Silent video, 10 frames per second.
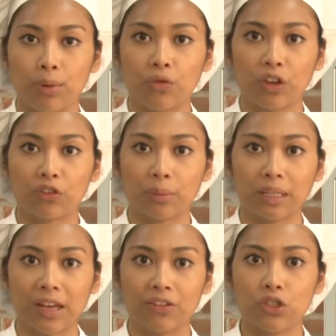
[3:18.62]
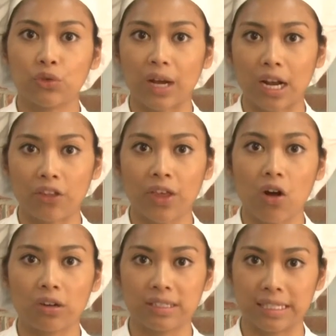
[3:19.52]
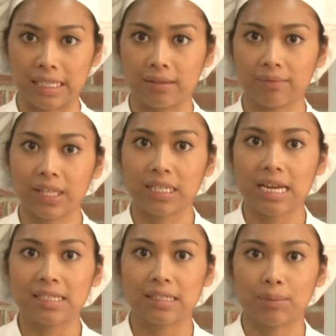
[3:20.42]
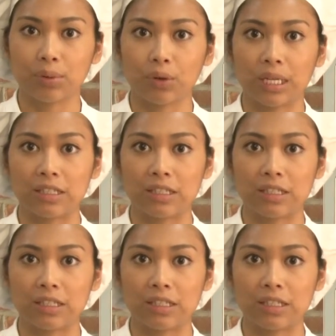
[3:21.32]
moving from left to right on the RC, the next symbol